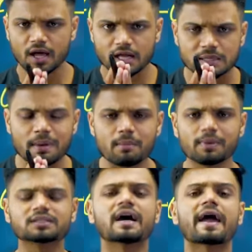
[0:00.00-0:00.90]

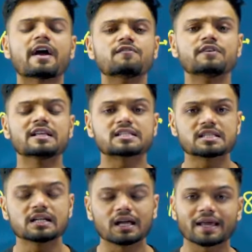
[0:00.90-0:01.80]
remember the every
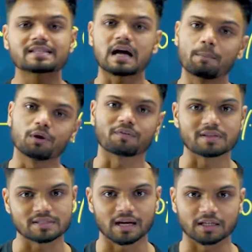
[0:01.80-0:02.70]
single example of
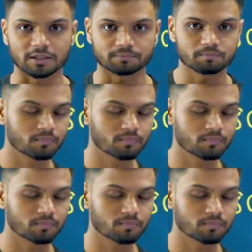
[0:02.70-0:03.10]
NCERT.